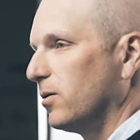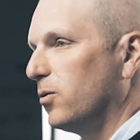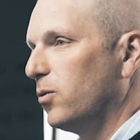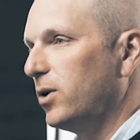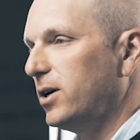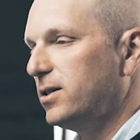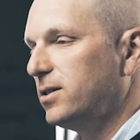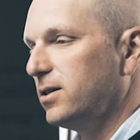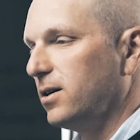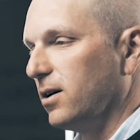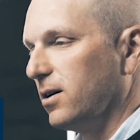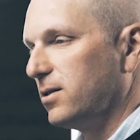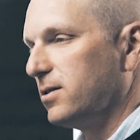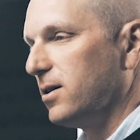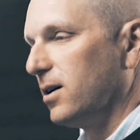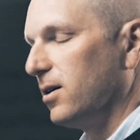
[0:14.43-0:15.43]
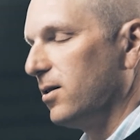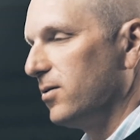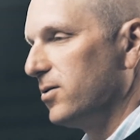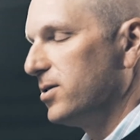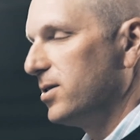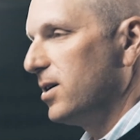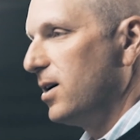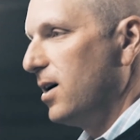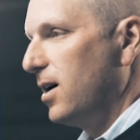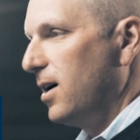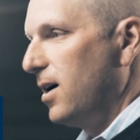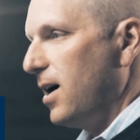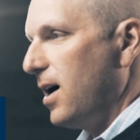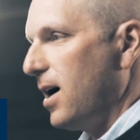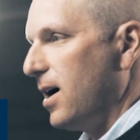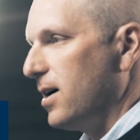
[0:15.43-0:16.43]
We see ourselves
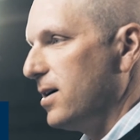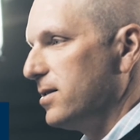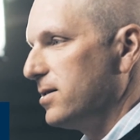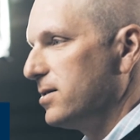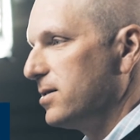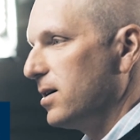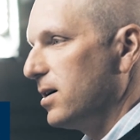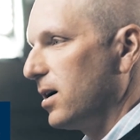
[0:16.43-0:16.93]
as